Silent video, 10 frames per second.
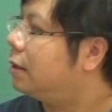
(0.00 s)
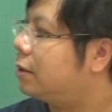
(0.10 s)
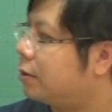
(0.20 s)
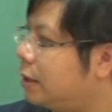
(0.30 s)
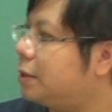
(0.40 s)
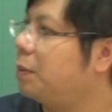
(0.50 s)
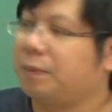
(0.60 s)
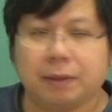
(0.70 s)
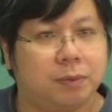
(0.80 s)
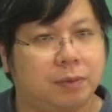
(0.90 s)
So this will
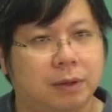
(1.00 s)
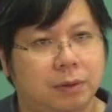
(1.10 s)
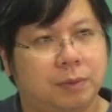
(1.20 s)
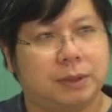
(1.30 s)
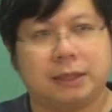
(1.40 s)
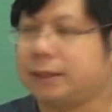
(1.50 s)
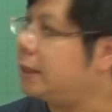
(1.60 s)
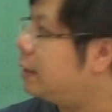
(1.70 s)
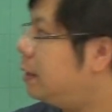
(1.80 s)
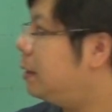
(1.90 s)
be what is
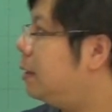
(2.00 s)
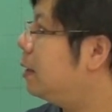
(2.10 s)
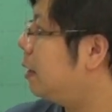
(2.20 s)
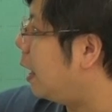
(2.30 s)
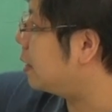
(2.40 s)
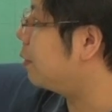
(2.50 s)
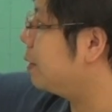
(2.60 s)
seen as a